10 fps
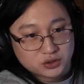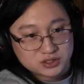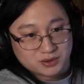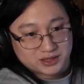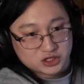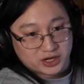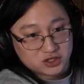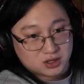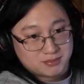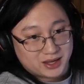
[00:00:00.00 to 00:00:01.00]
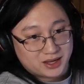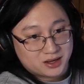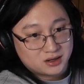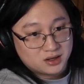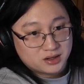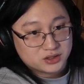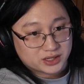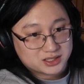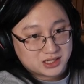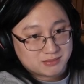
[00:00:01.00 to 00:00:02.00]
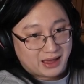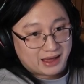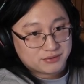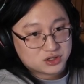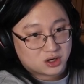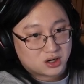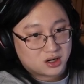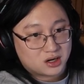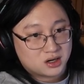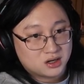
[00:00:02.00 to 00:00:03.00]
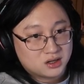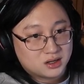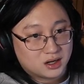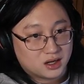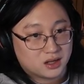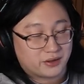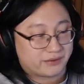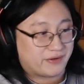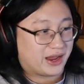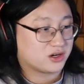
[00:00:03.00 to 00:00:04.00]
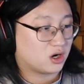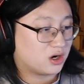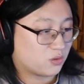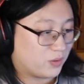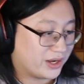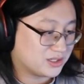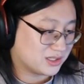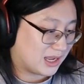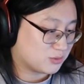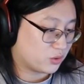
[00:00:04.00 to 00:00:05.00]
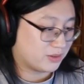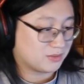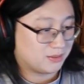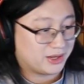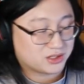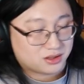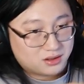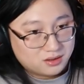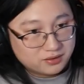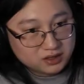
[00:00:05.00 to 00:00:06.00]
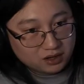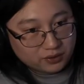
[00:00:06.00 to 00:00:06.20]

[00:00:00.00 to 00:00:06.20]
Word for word: You can see like the Chainsaw Man, there's like Team Avatar, uh, like Vanguard, Weiss. It's absolutely amazing. They got